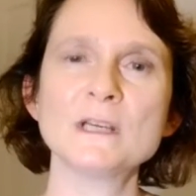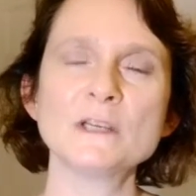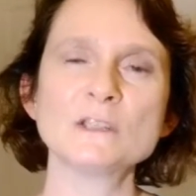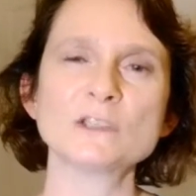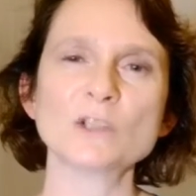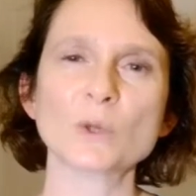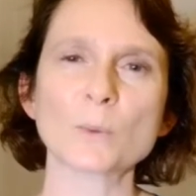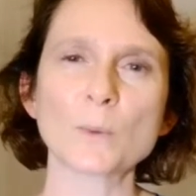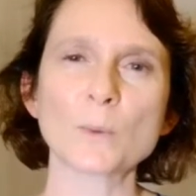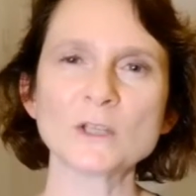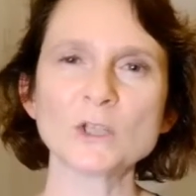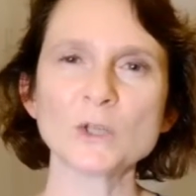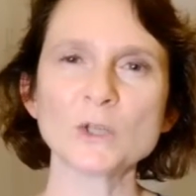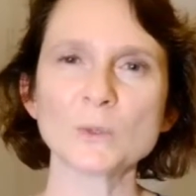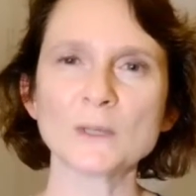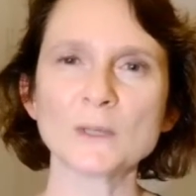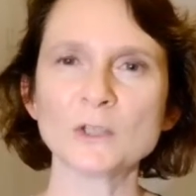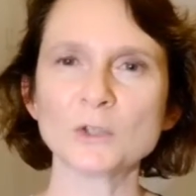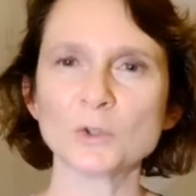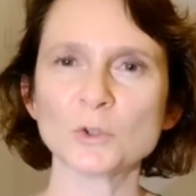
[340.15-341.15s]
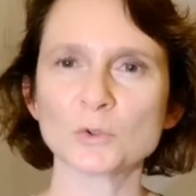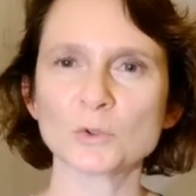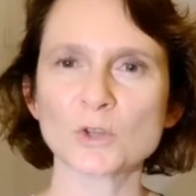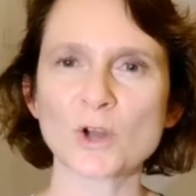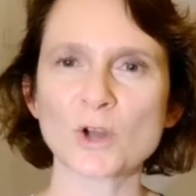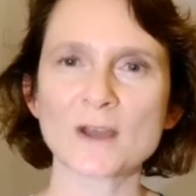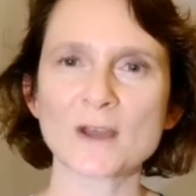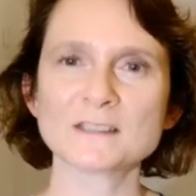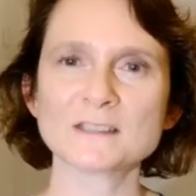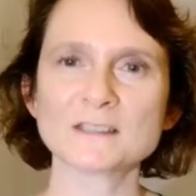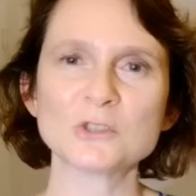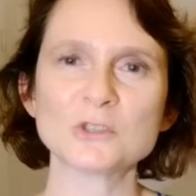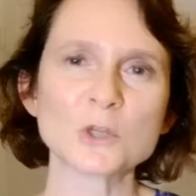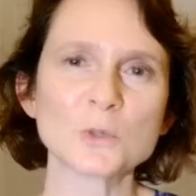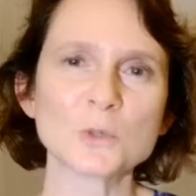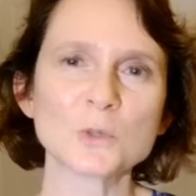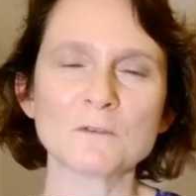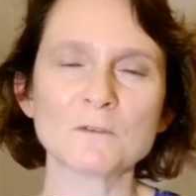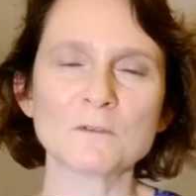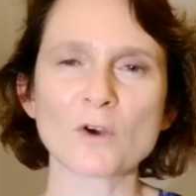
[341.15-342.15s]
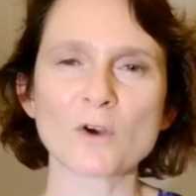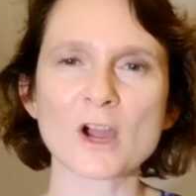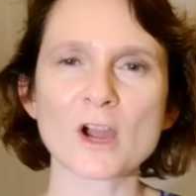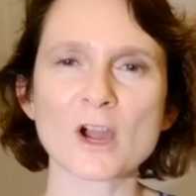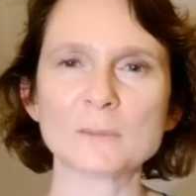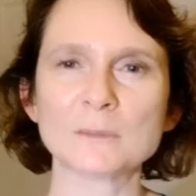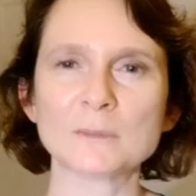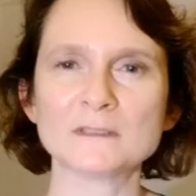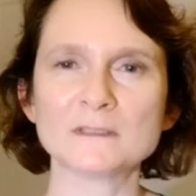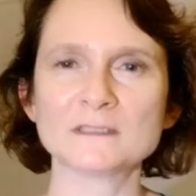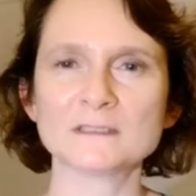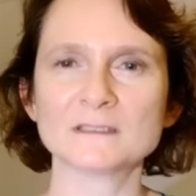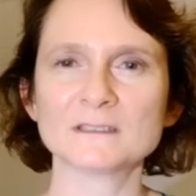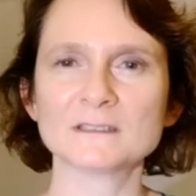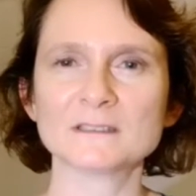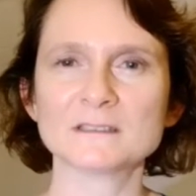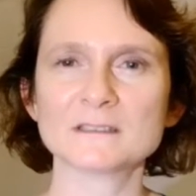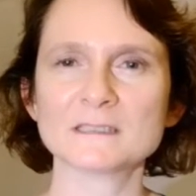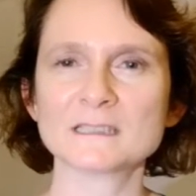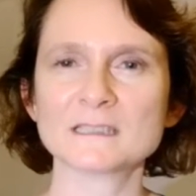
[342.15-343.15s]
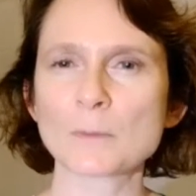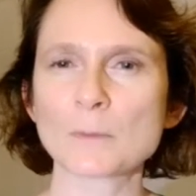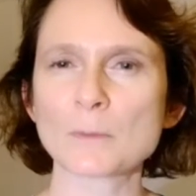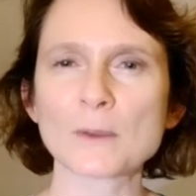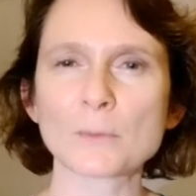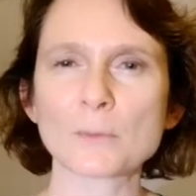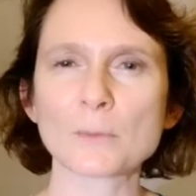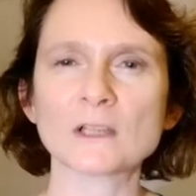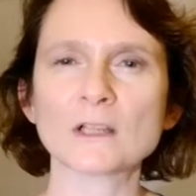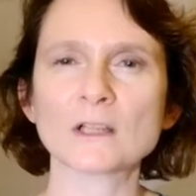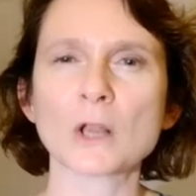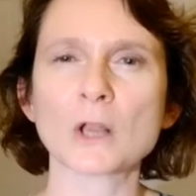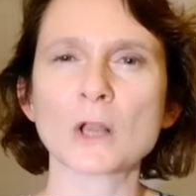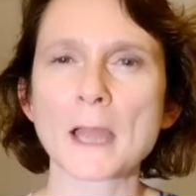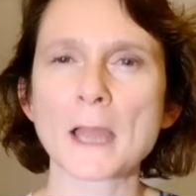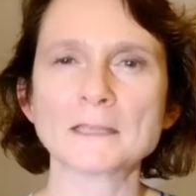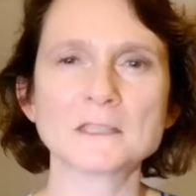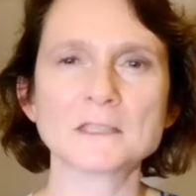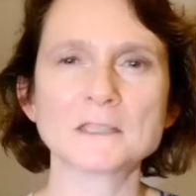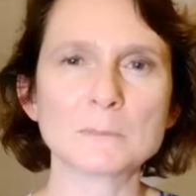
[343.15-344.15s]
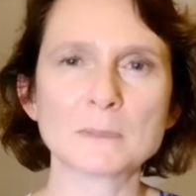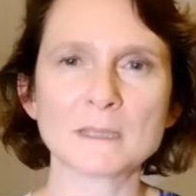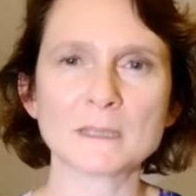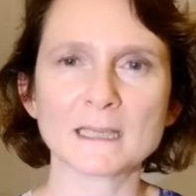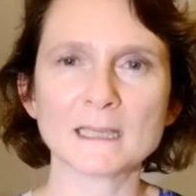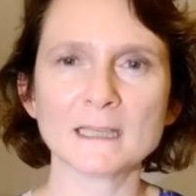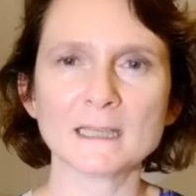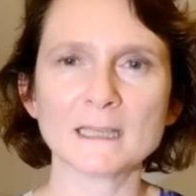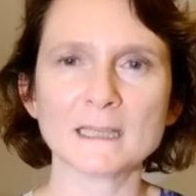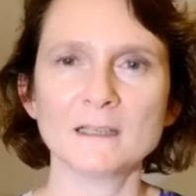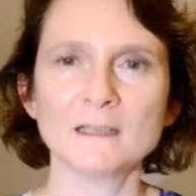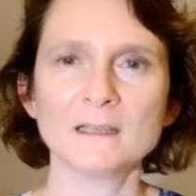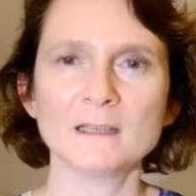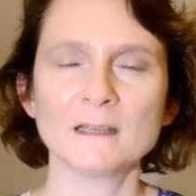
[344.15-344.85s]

So when you're in your nice new environment and somewhere where you like to be,